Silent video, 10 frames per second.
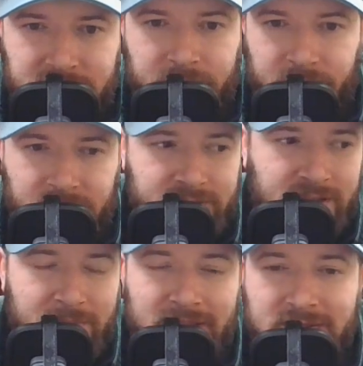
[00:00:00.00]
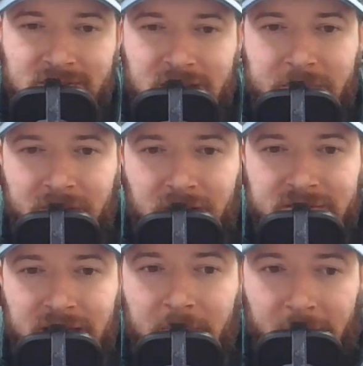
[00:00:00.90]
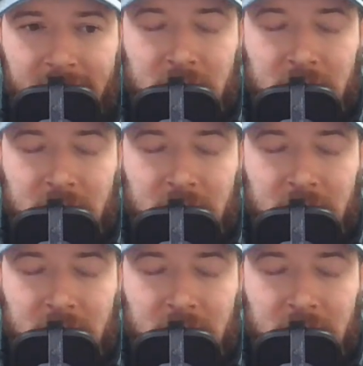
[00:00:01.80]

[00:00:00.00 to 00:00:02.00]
You say, man, that's going to take me a long time.